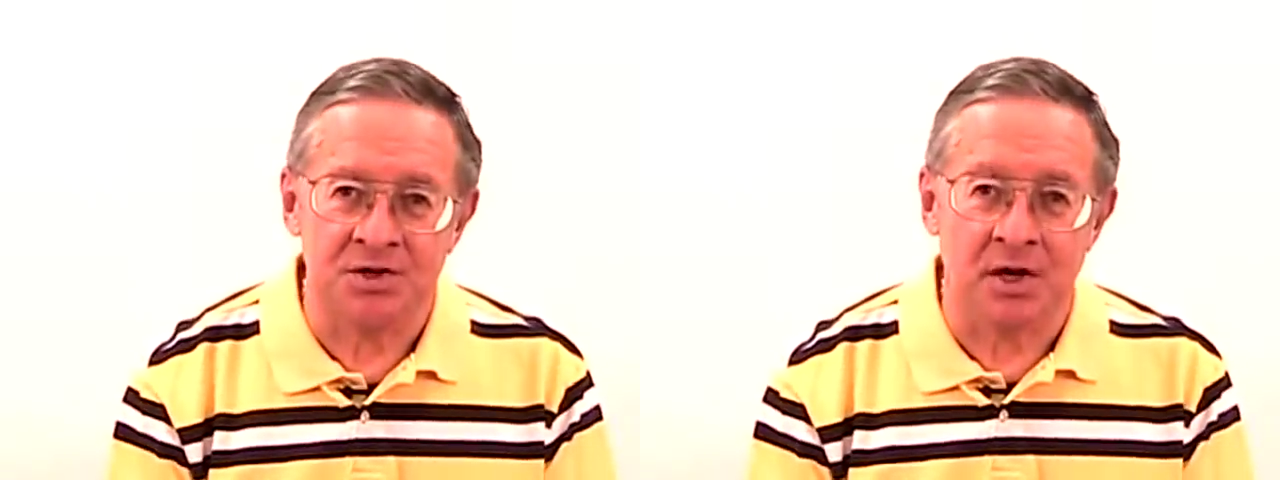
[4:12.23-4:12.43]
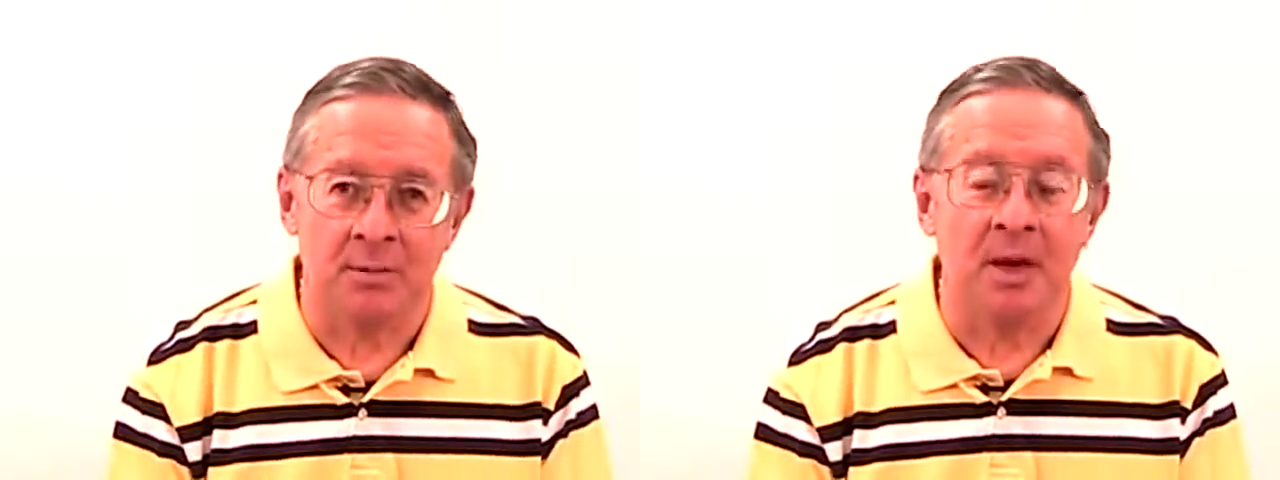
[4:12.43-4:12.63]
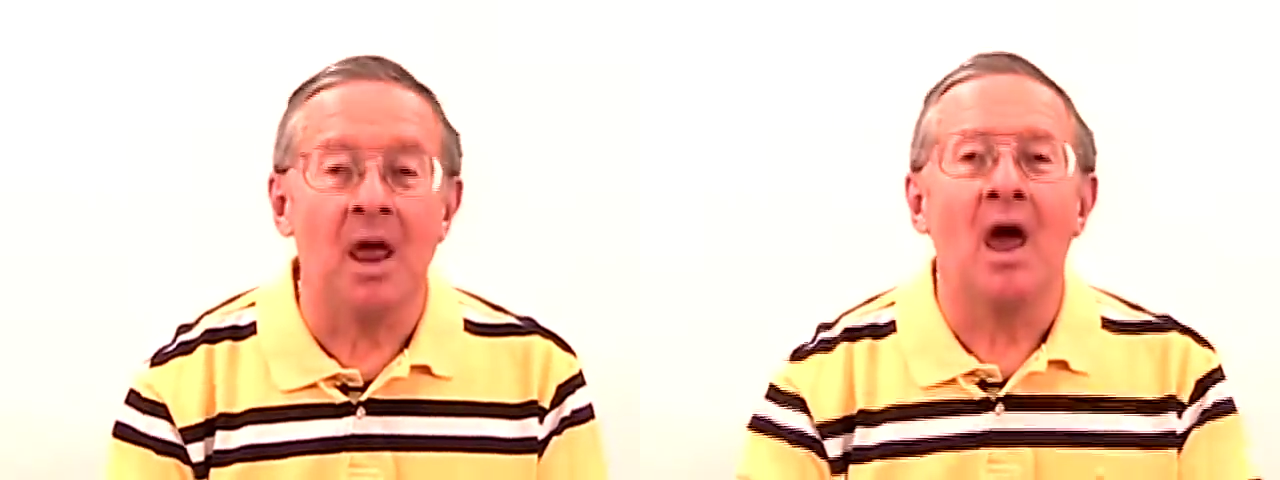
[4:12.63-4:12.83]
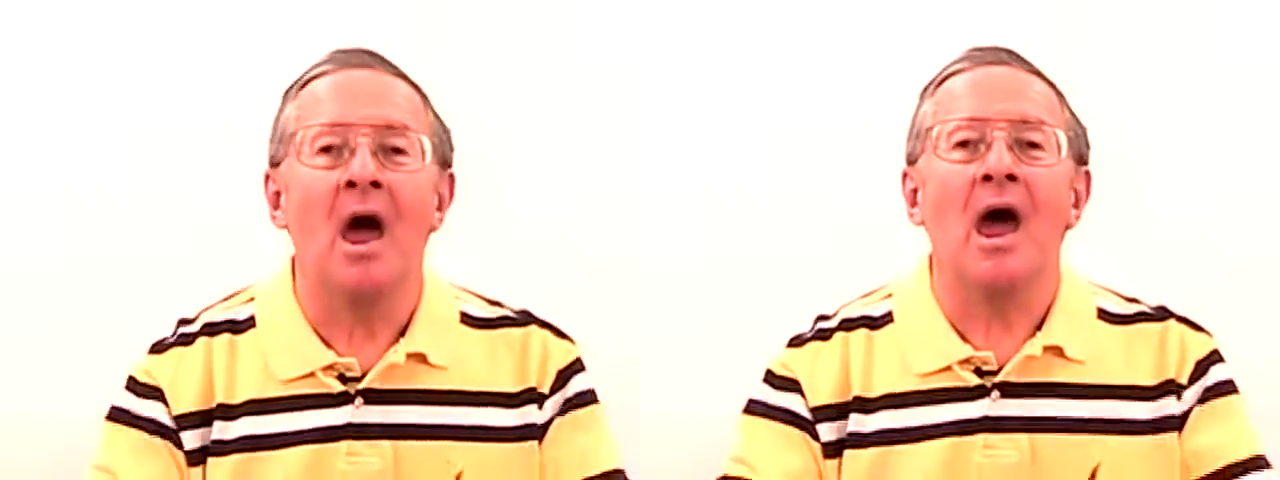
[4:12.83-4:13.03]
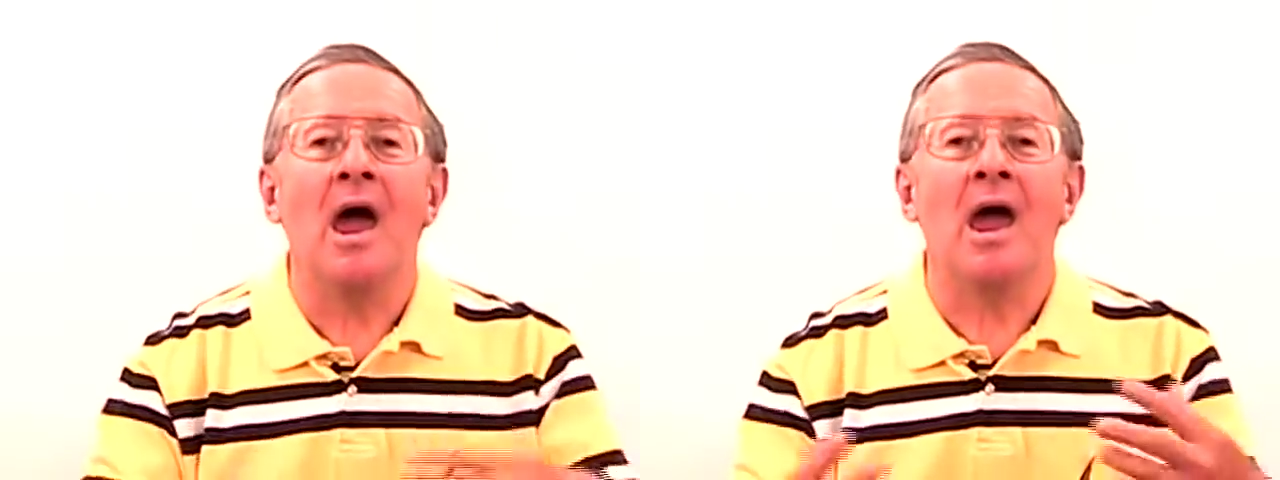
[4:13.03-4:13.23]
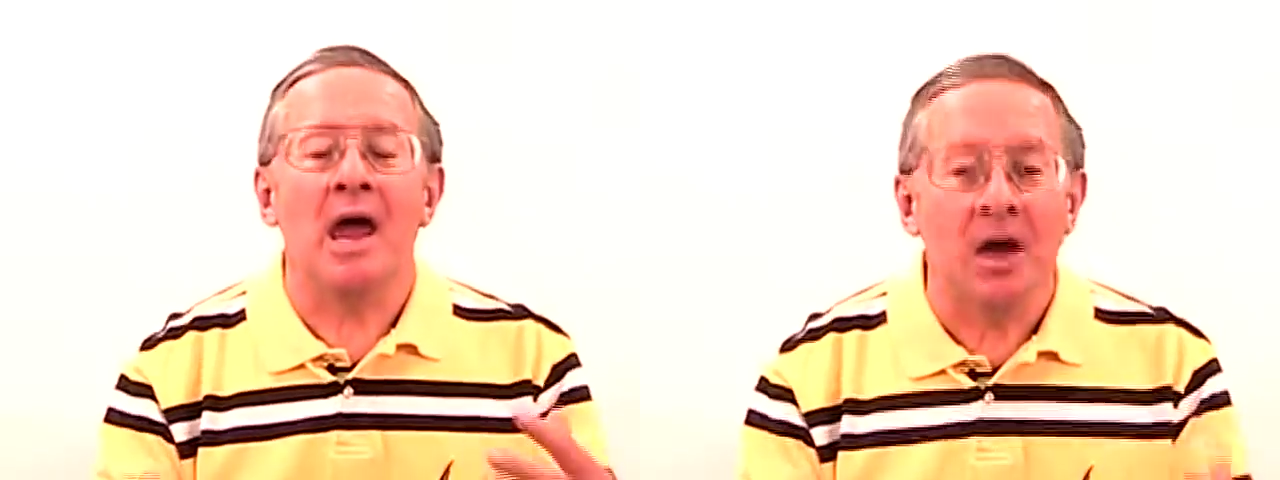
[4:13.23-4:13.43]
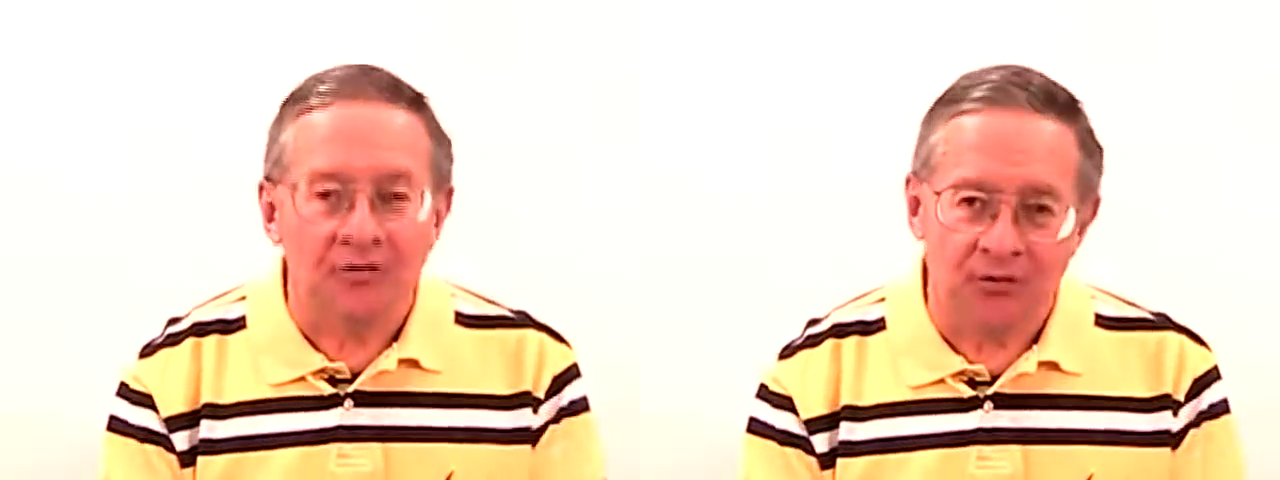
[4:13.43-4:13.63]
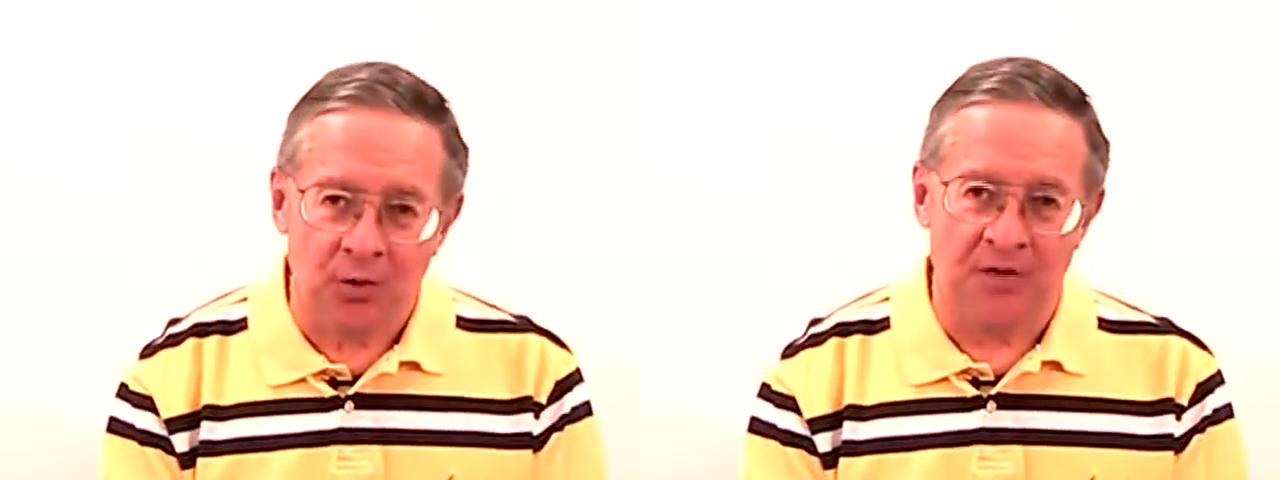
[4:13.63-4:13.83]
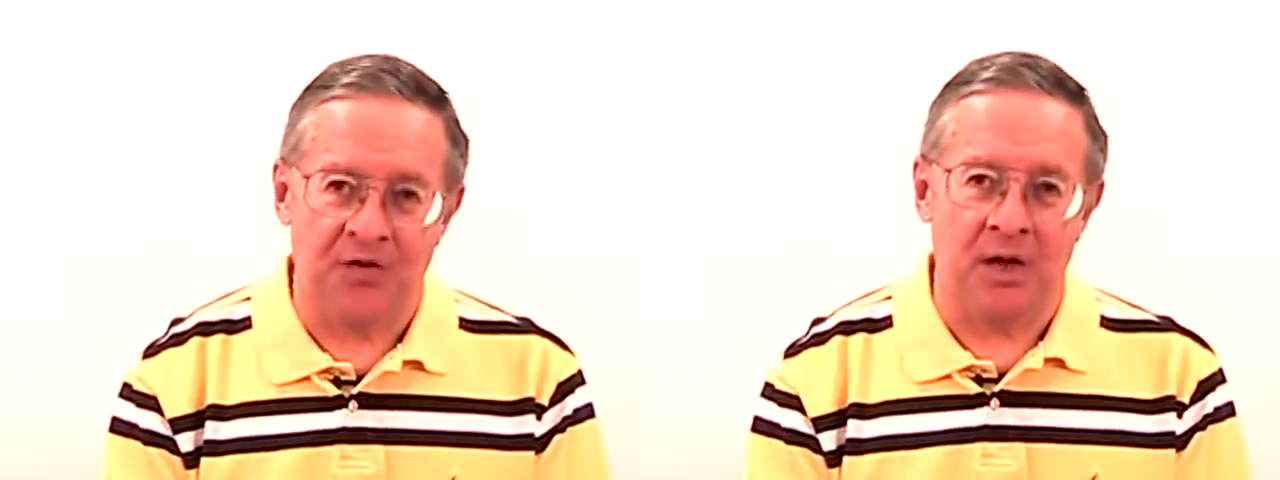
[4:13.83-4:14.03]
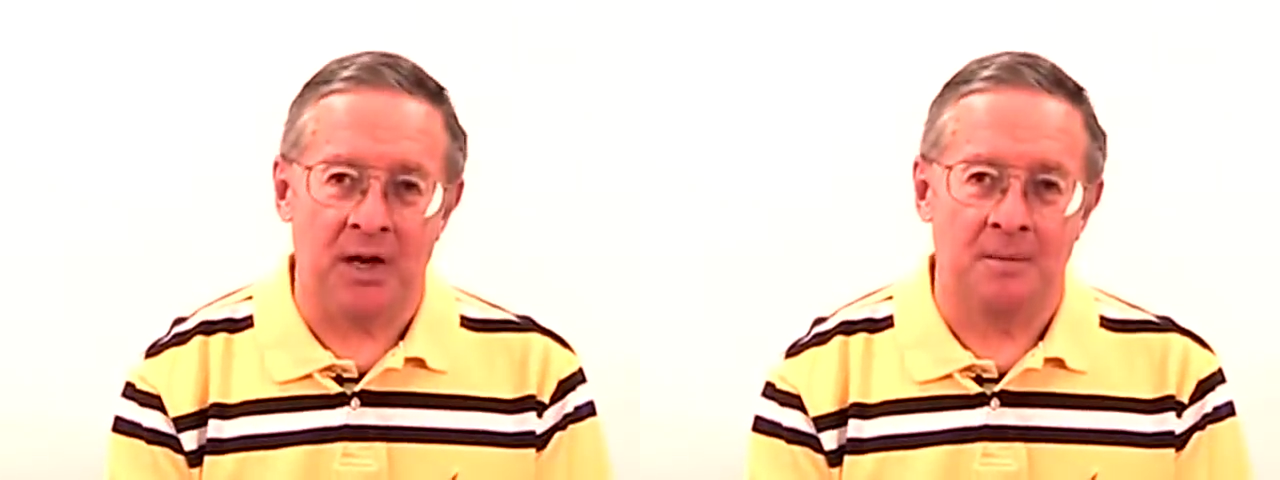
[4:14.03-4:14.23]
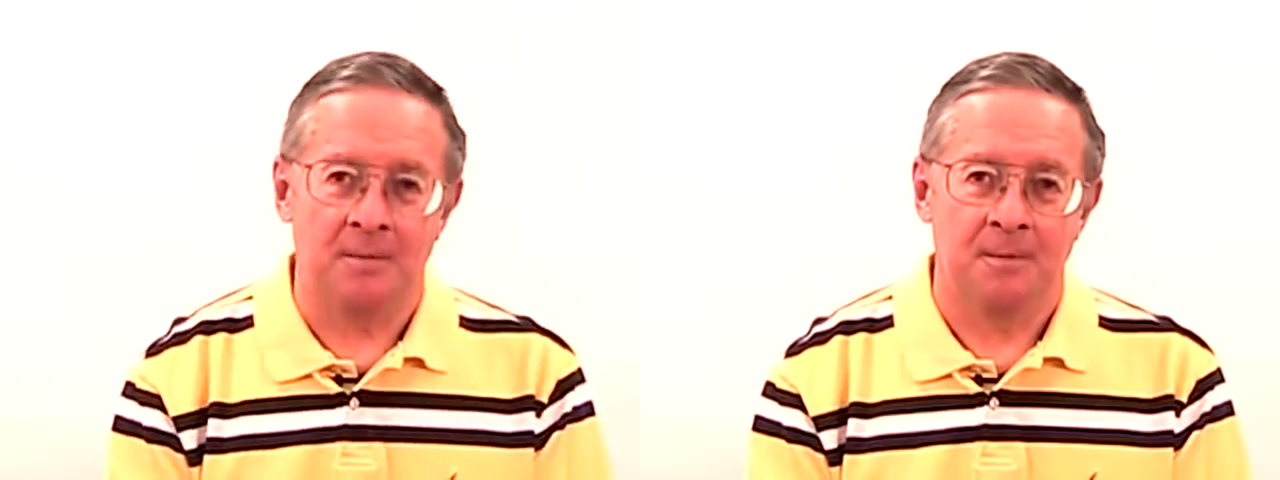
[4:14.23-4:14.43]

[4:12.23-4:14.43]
gentlemen, everything.